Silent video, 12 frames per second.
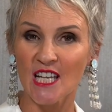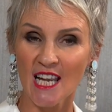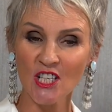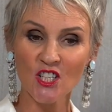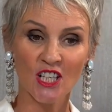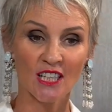of
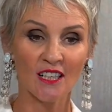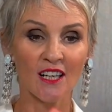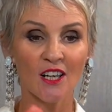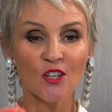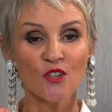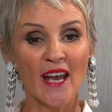attention
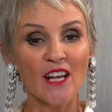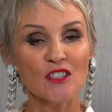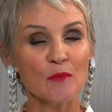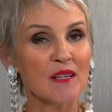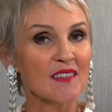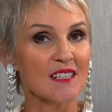to
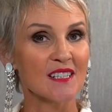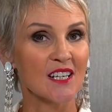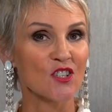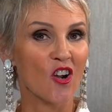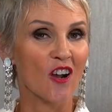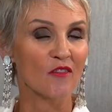actually being the
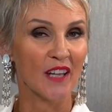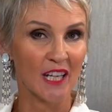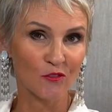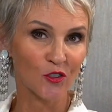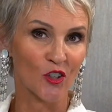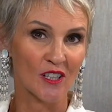center of
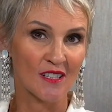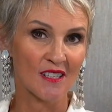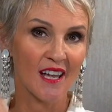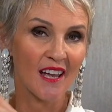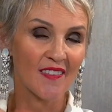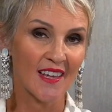
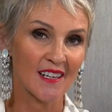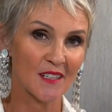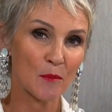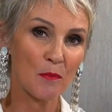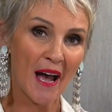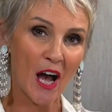influence. That
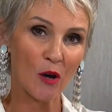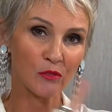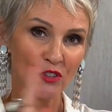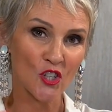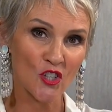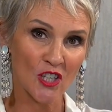is a
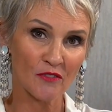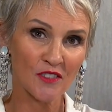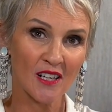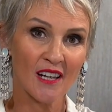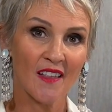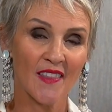powerful
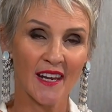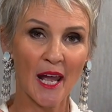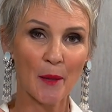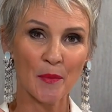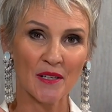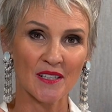shift
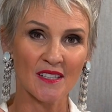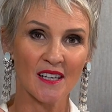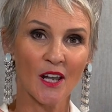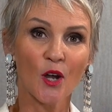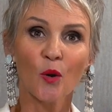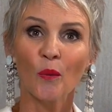that
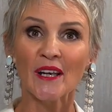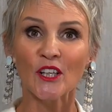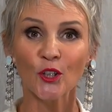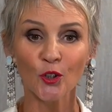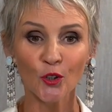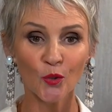happens.
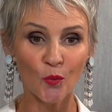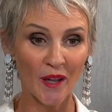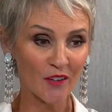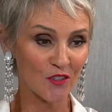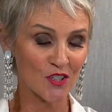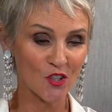When you
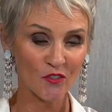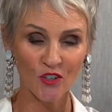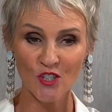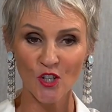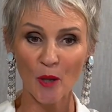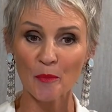wear,
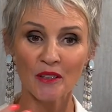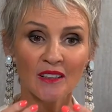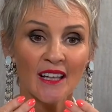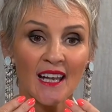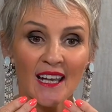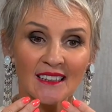for
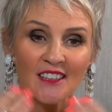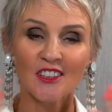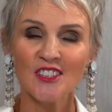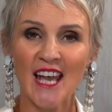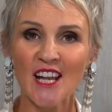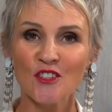example, a
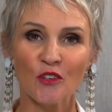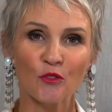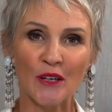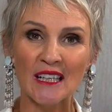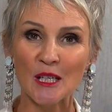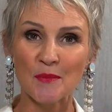little dash
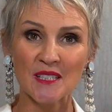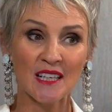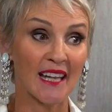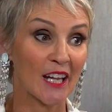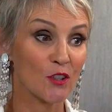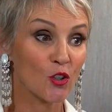of red
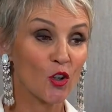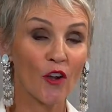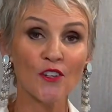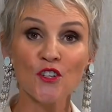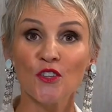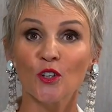lipstick and you're
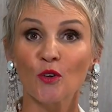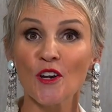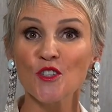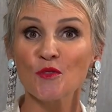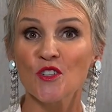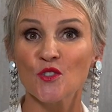going to the
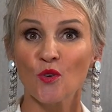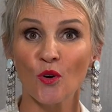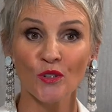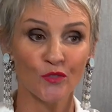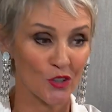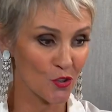grocery
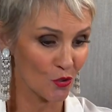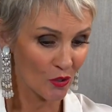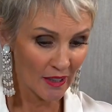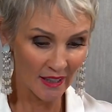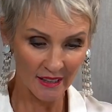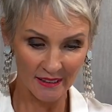store, you've got
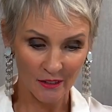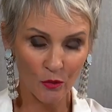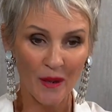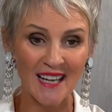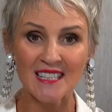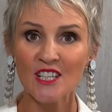your
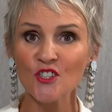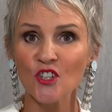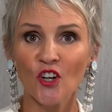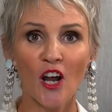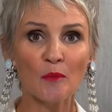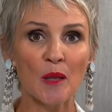little white
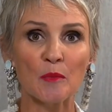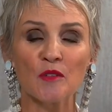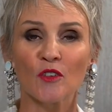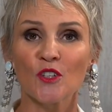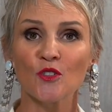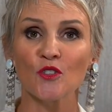t-shirt on,
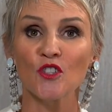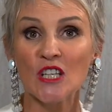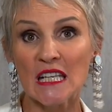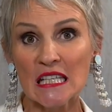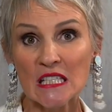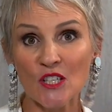maybe you've got your
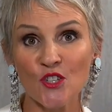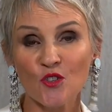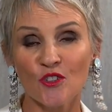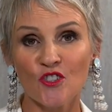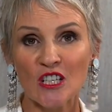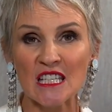jeans
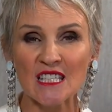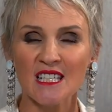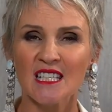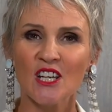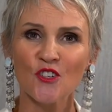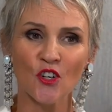because you're a
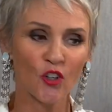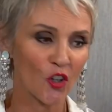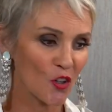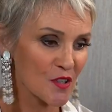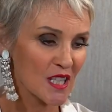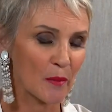jeans and
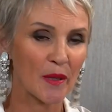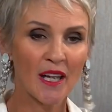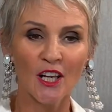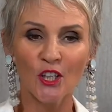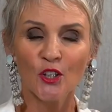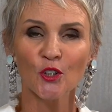t-shirt girl, some
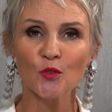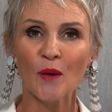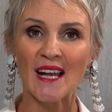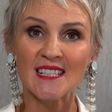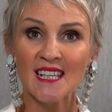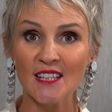
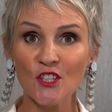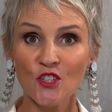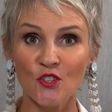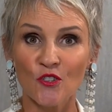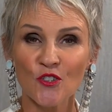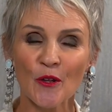cute white
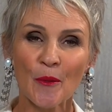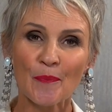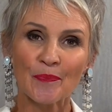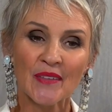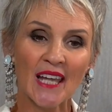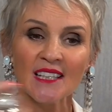tennis shoes,
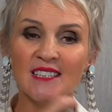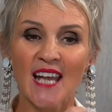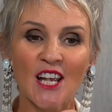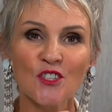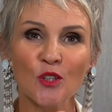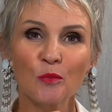and a
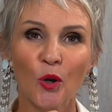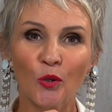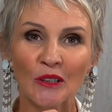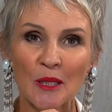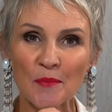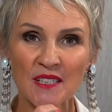dash of
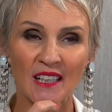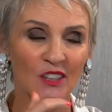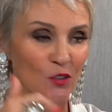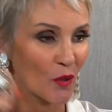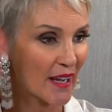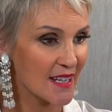bold
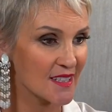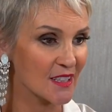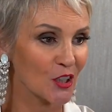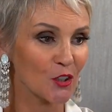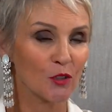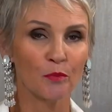lipstick, and your
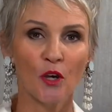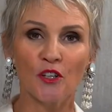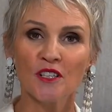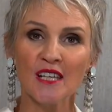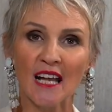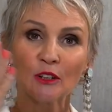hair's in a cute
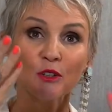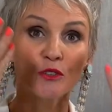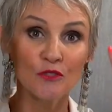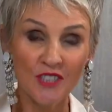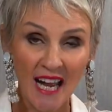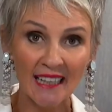ponytail, or
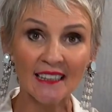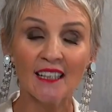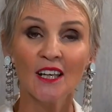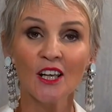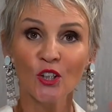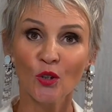you've
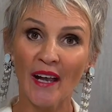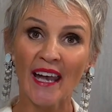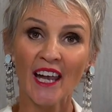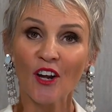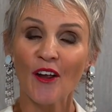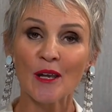done your
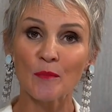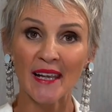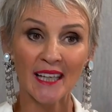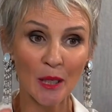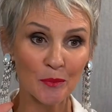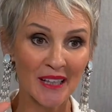hair and
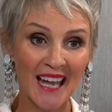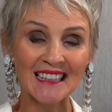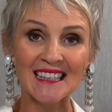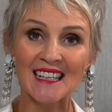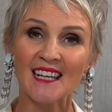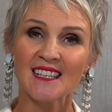makeup
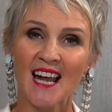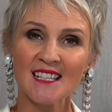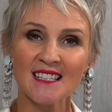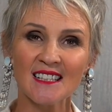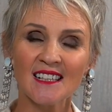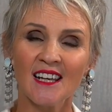lightly and
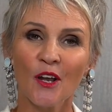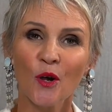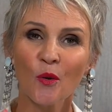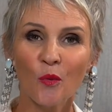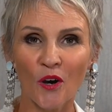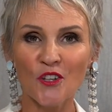nicely,
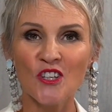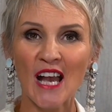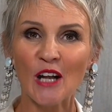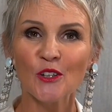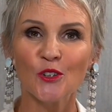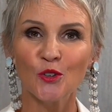watch
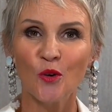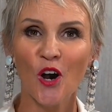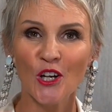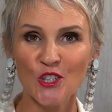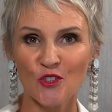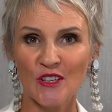how
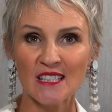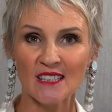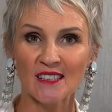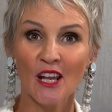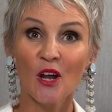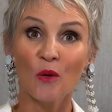you are
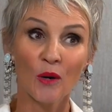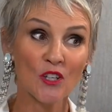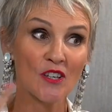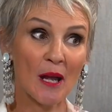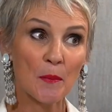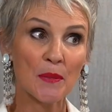treated.
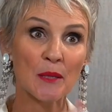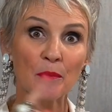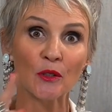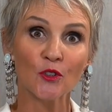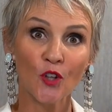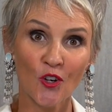Watch how
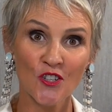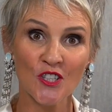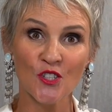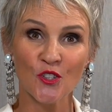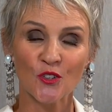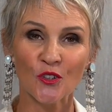people
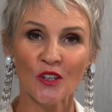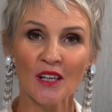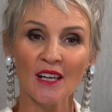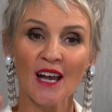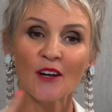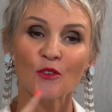notice you.
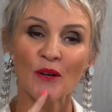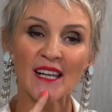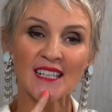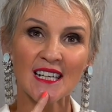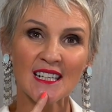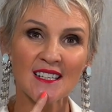
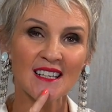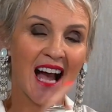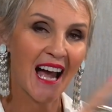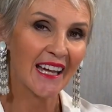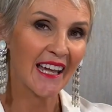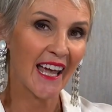Red is
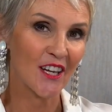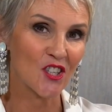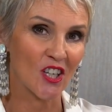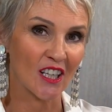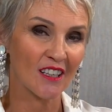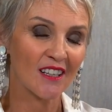
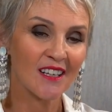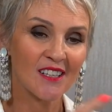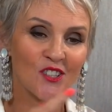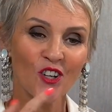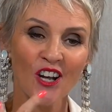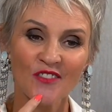eye-catching,
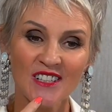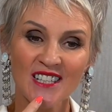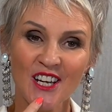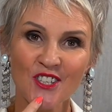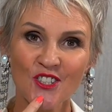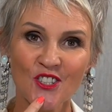it's
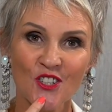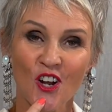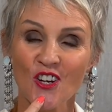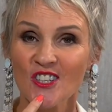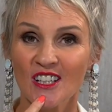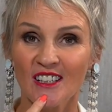conversation
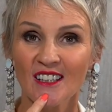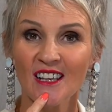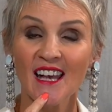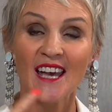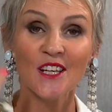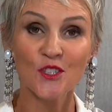
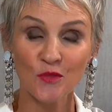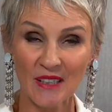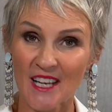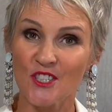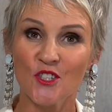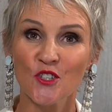starting, and
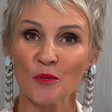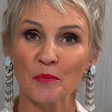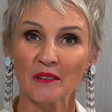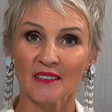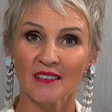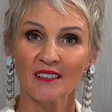it's
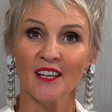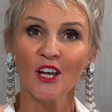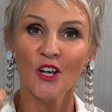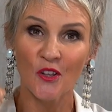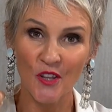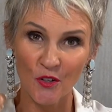relationship building.
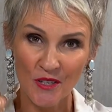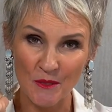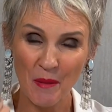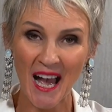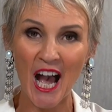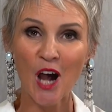There
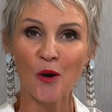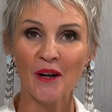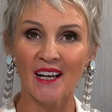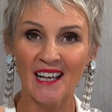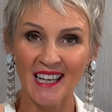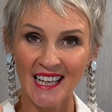is
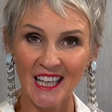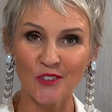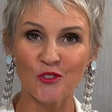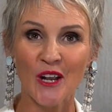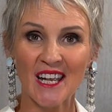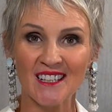power in